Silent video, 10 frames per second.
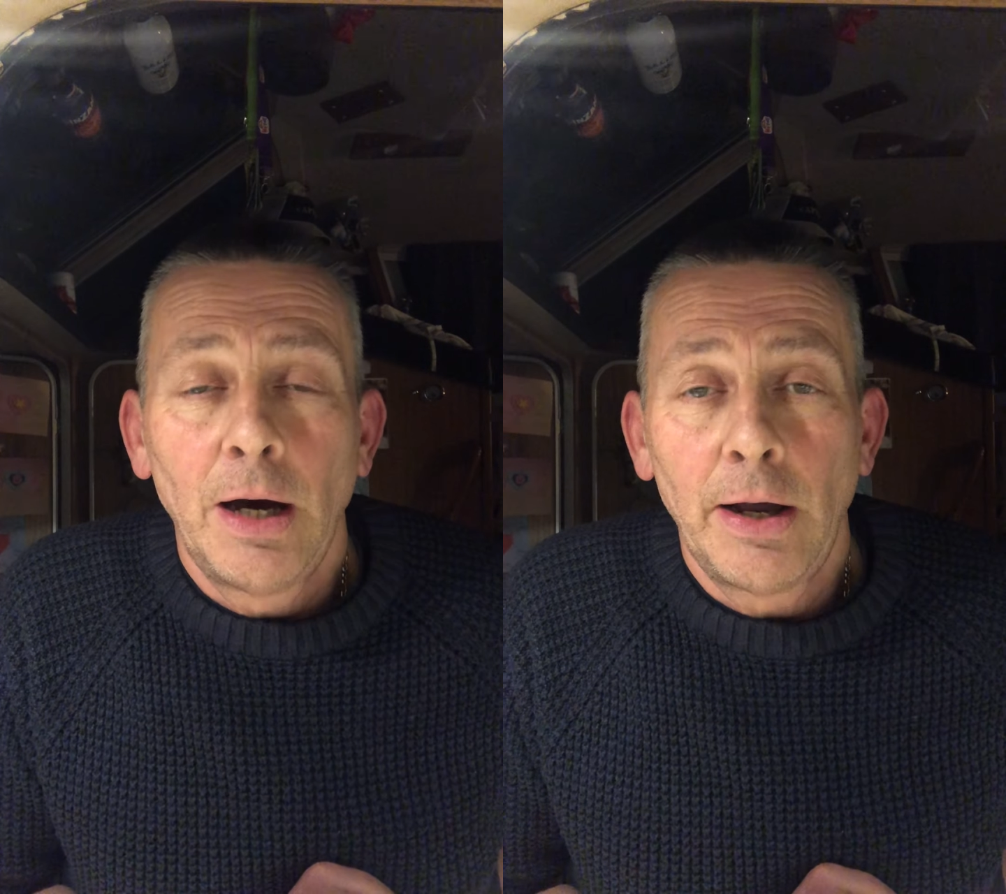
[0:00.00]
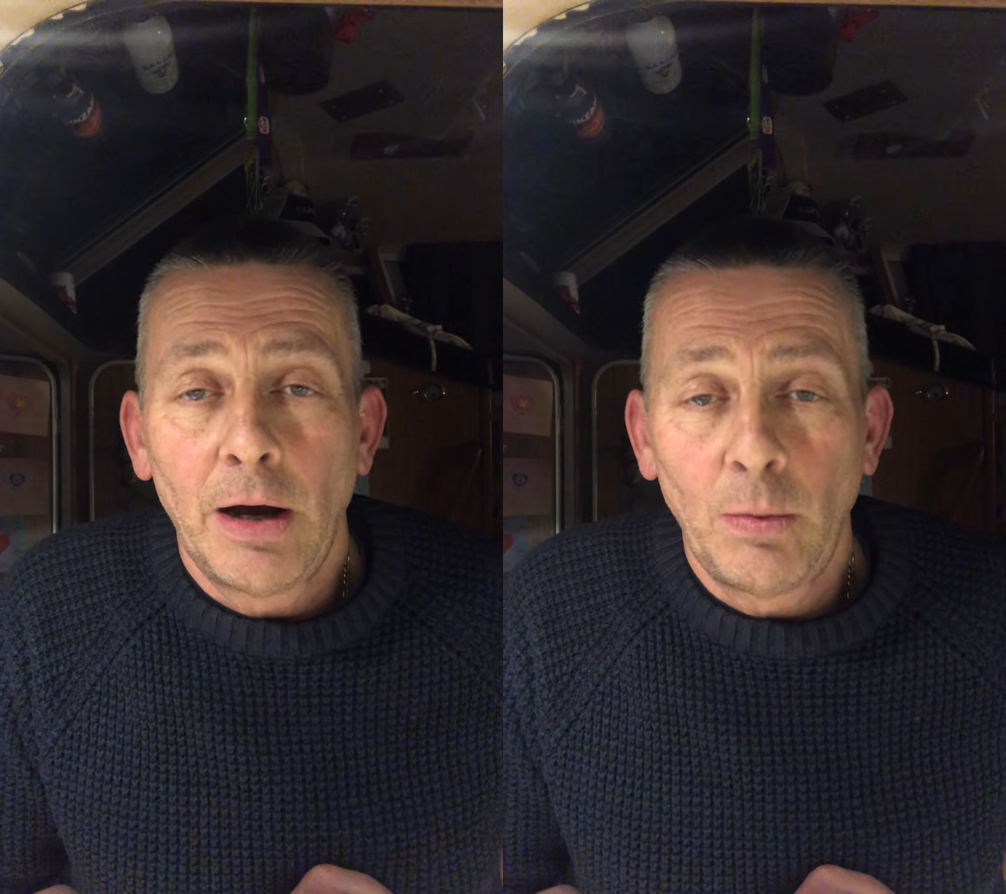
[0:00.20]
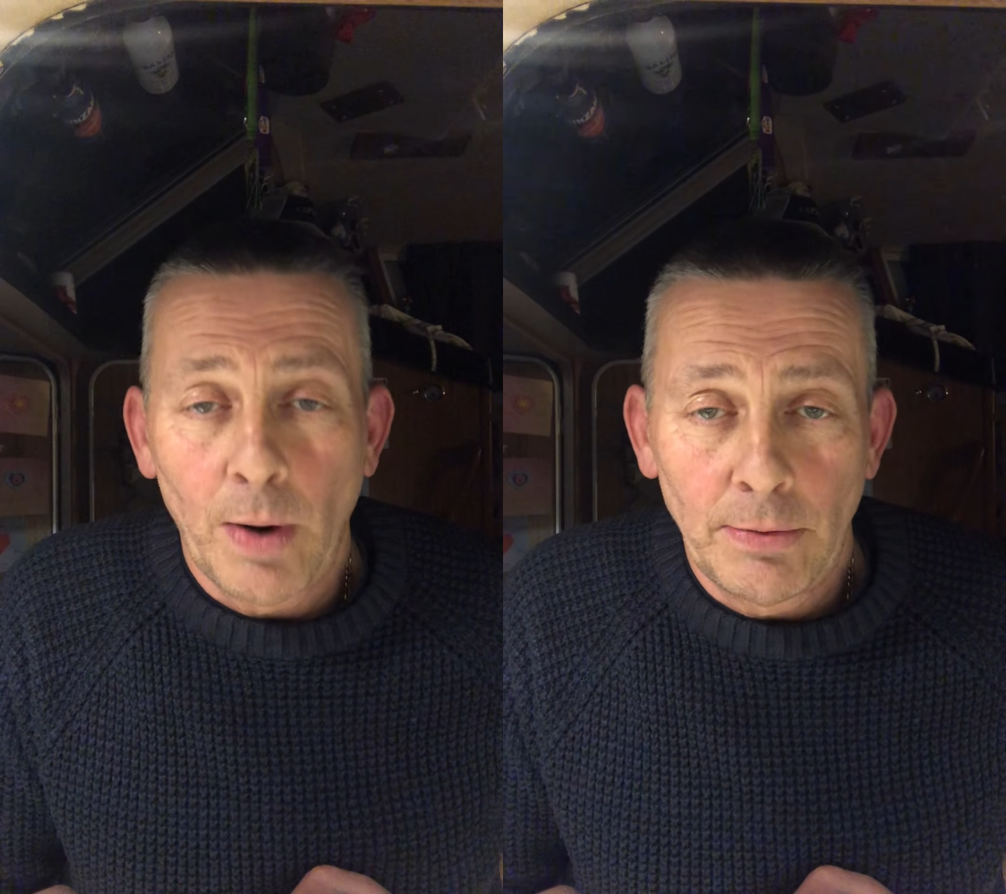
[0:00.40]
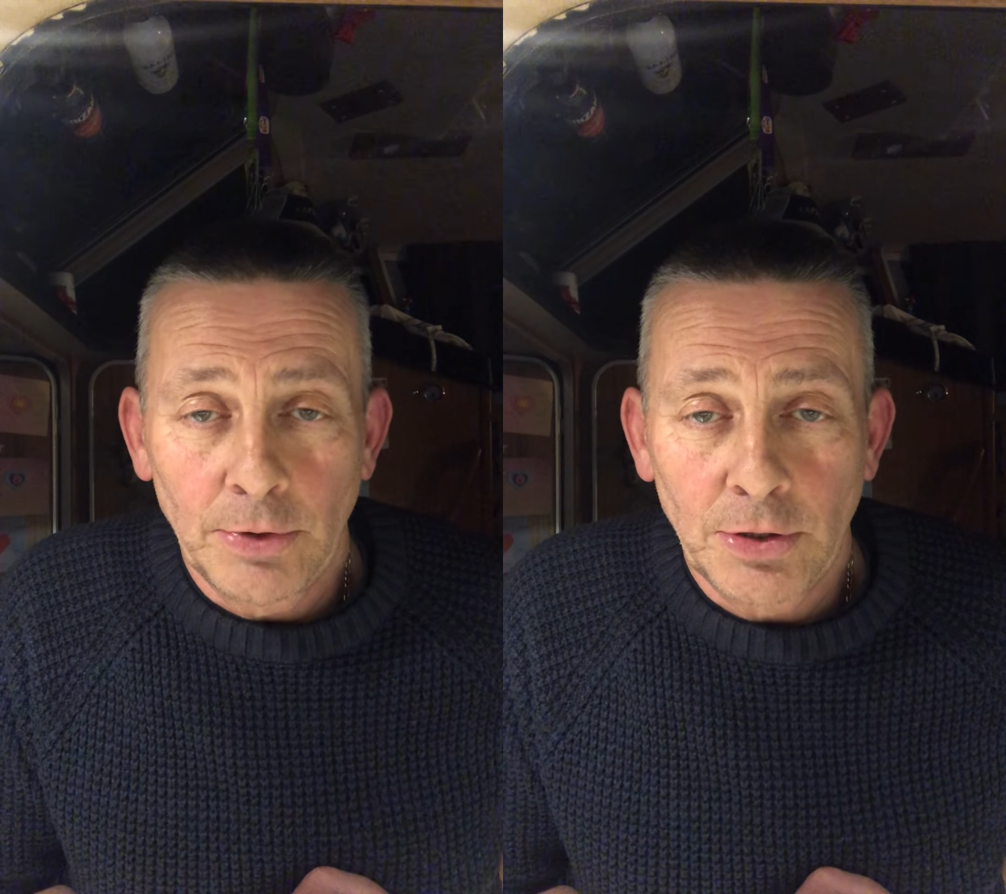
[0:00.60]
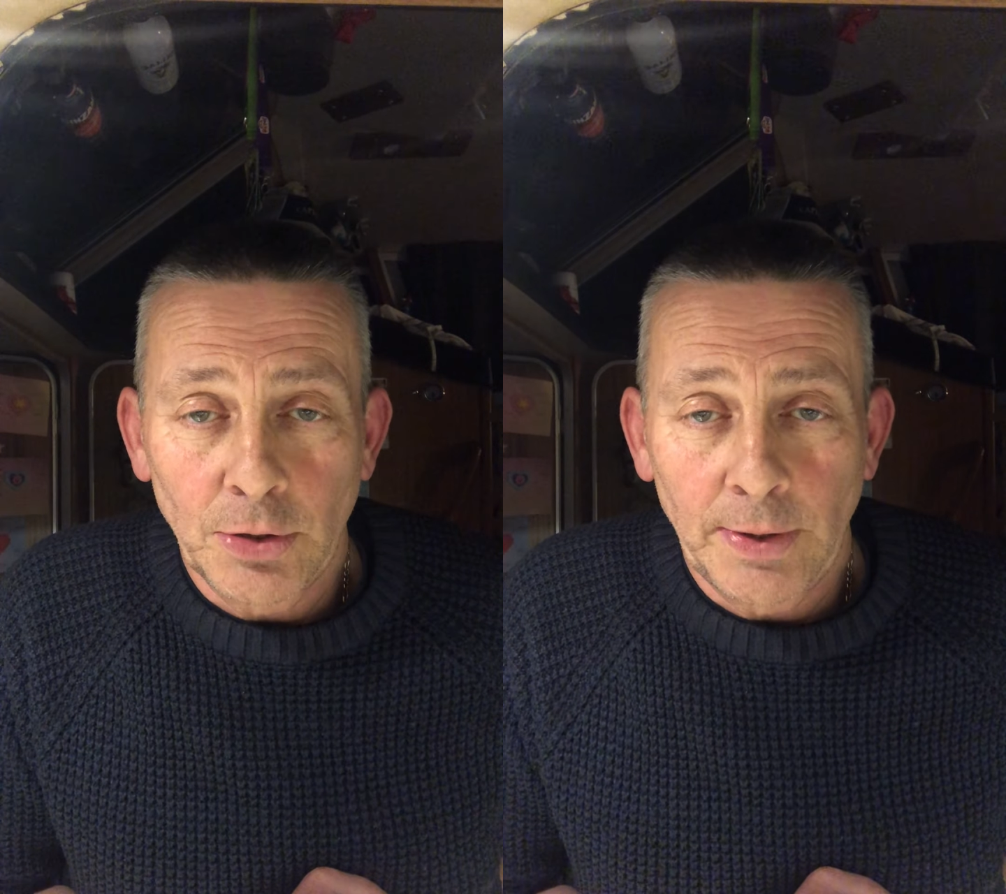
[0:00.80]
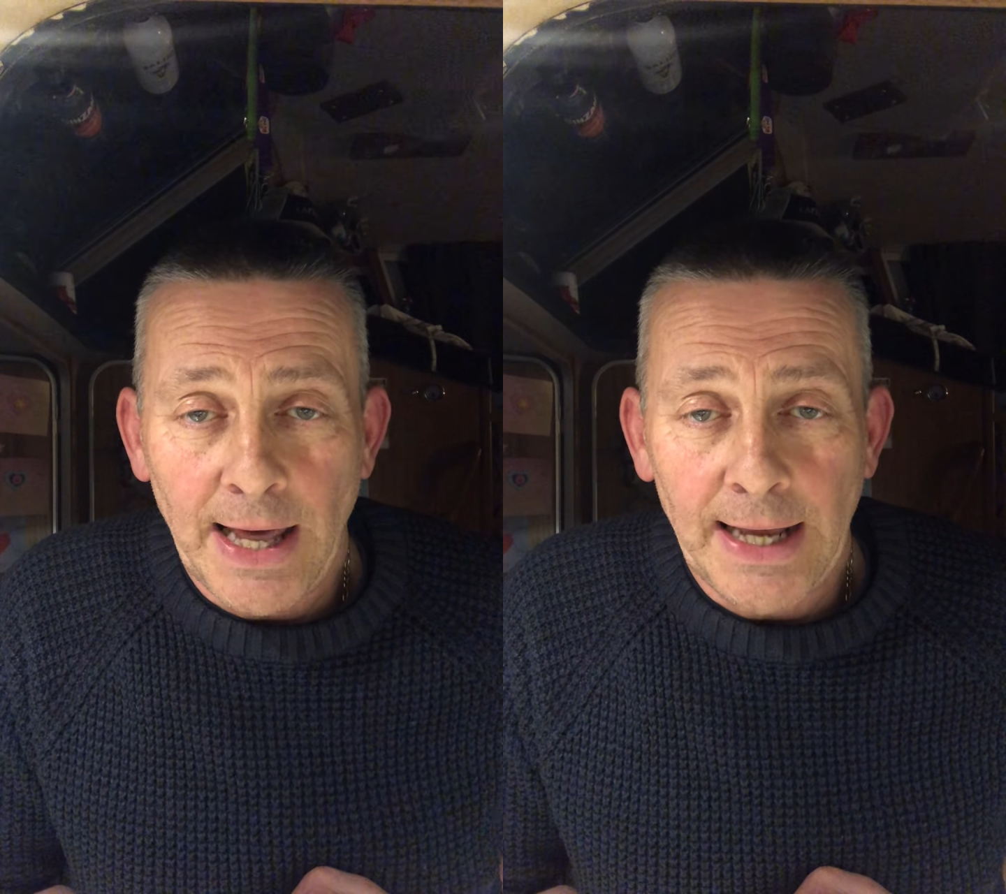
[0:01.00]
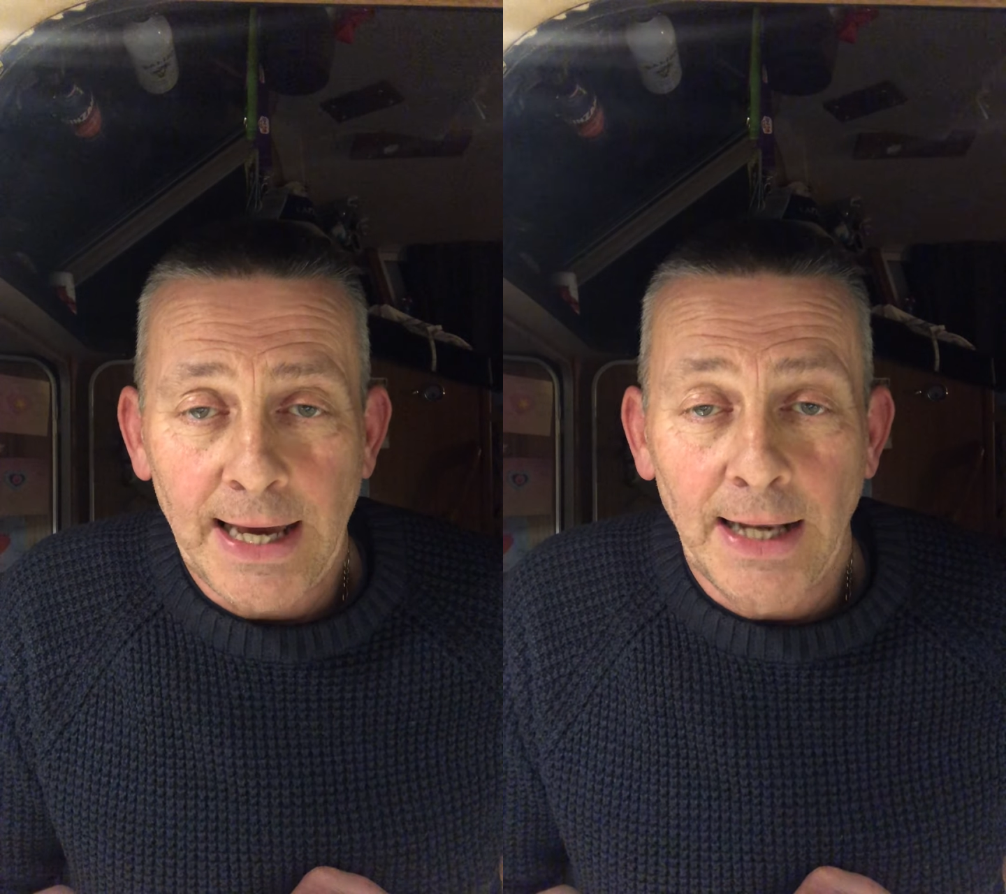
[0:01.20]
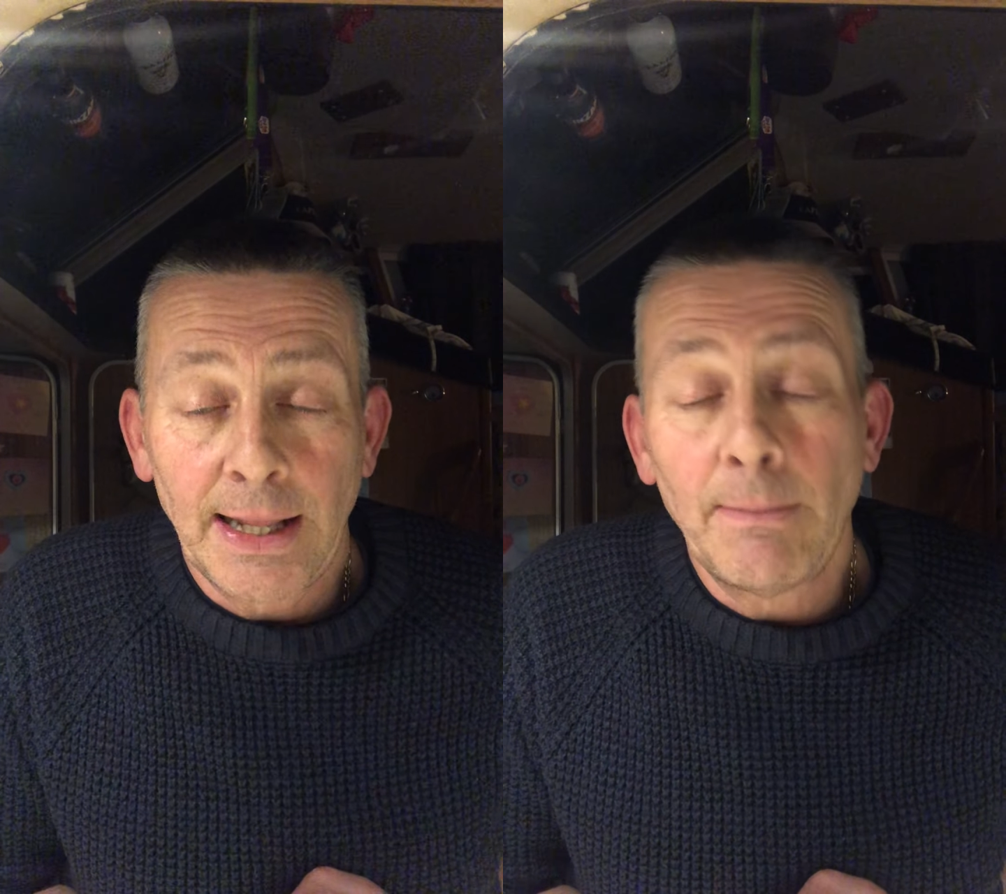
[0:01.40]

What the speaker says: and I won't do that again.